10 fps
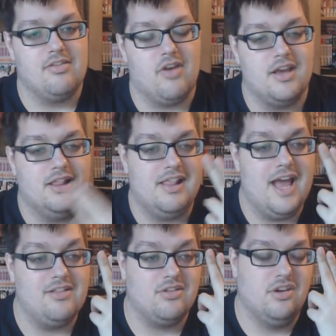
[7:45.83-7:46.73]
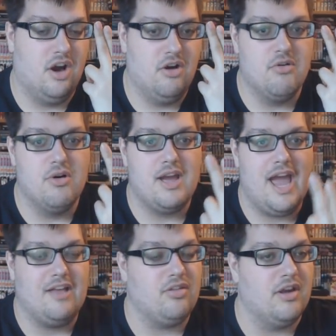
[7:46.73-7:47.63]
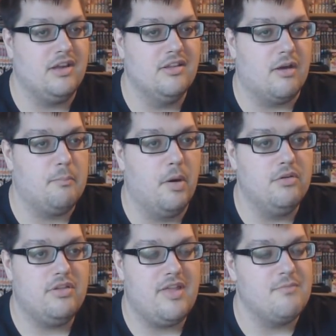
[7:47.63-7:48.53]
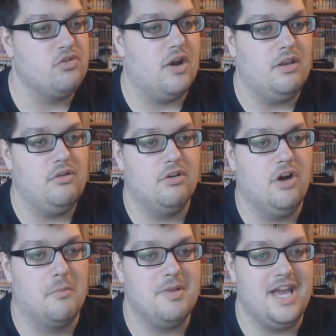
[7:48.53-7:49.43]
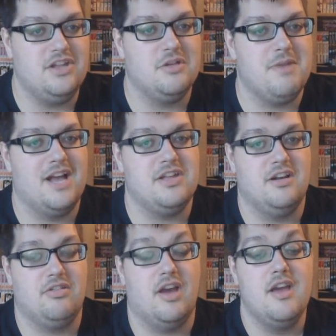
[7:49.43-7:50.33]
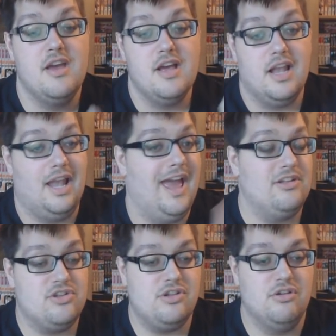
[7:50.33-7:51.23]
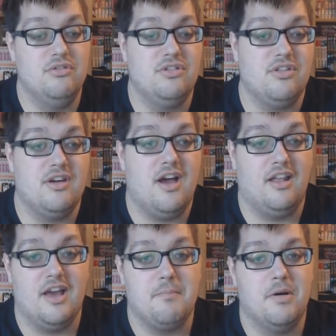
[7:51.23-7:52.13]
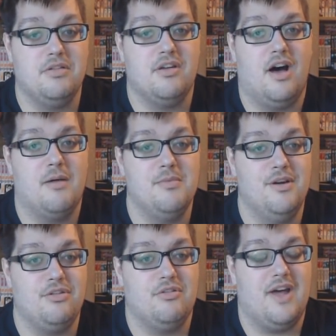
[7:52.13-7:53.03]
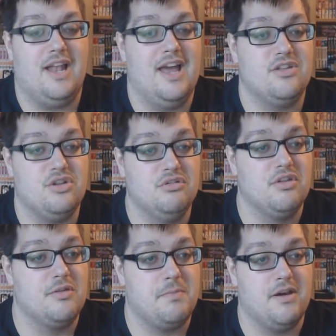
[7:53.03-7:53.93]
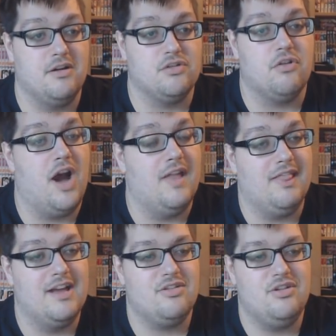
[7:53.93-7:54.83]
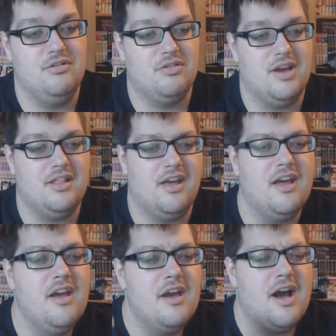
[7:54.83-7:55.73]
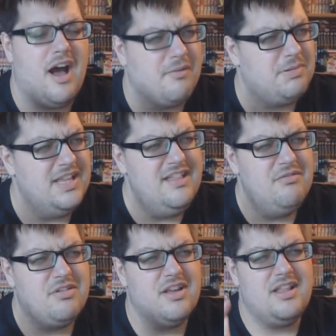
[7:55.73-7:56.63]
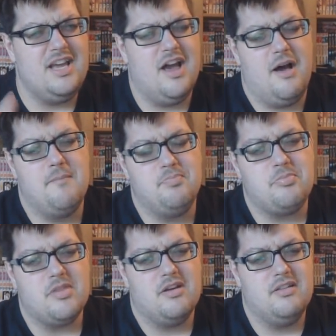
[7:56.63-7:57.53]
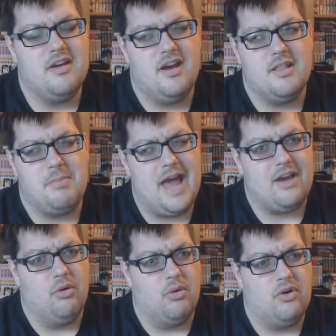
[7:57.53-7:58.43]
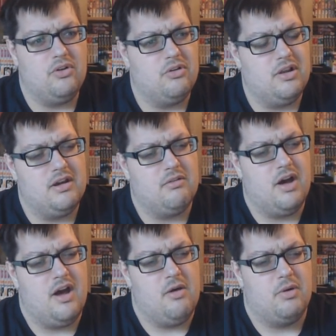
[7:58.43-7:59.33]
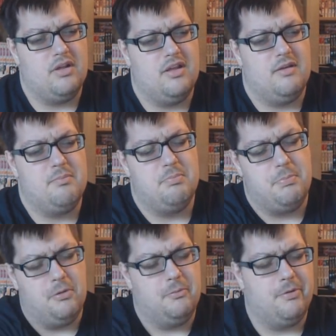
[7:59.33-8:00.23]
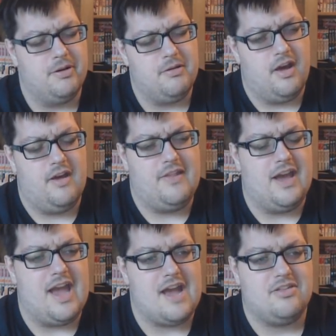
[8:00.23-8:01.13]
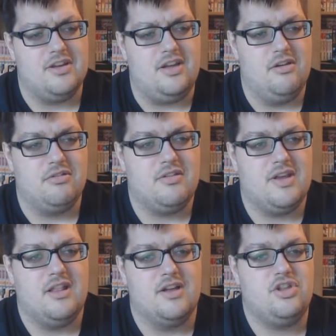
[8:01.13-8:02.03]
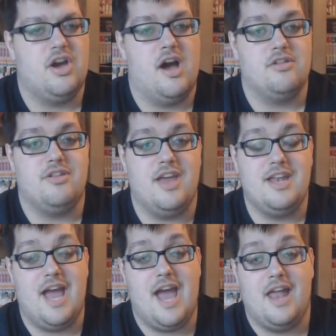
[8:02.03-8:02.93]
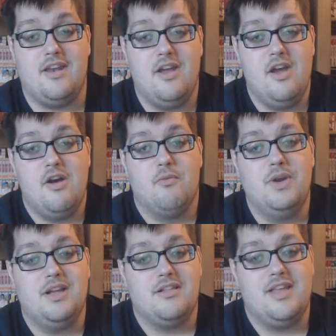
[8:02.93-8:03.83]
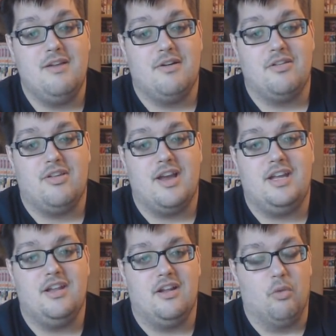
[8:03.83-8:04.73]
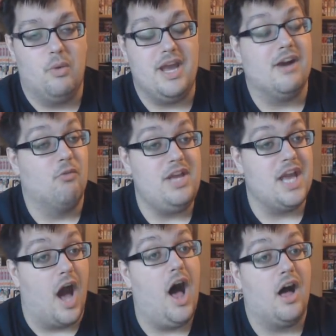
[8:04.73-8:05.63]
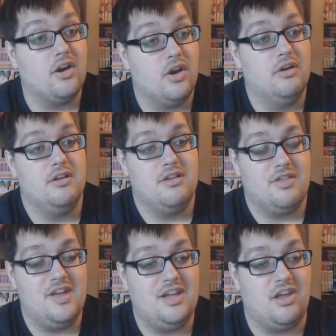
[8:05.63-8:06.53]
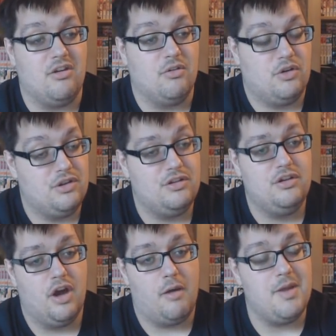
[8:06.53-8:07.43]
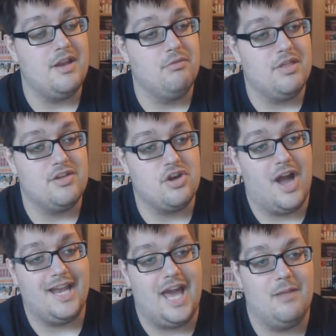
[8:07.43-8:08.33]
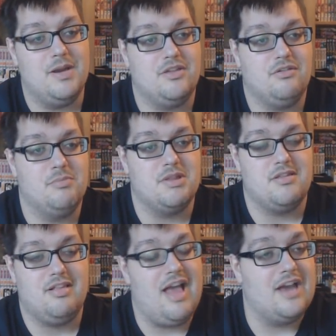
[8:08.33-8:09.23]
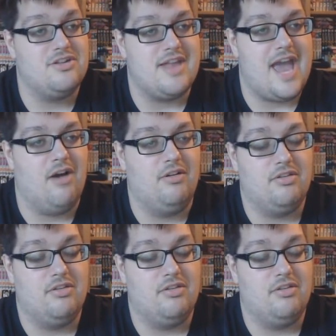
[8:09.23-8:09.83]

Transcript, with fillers: It's like let's go as like both of them trying to do a combination magic, and it's like Let's use, uh, like, both of our moves and all that. Let's use the Spirit Drive. Let's use, like, the... I believe it was, like, the, um, uh, the Black Horn or, like, uh, one of the ballpoint uh, that Asta used as they, like, charged in. And we can see where it's like, you know, we, we are going to defeat you. Come in with a giant anime scream and slash down.